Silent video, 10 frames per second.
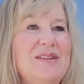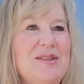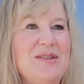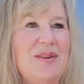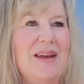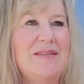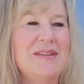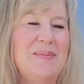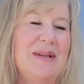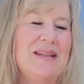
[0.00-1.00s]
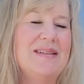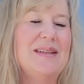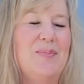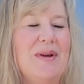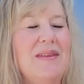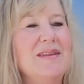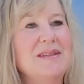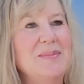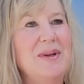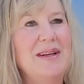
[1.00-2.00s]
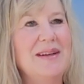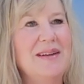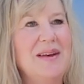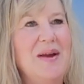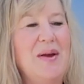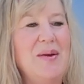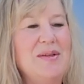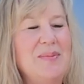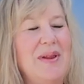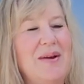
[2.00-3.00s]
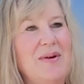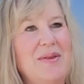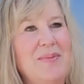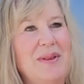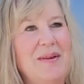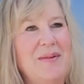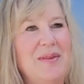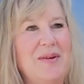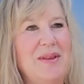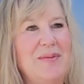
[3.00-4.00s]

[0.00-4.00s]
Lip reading: just so they have somebody to sleep with and somebody to play with when they're in the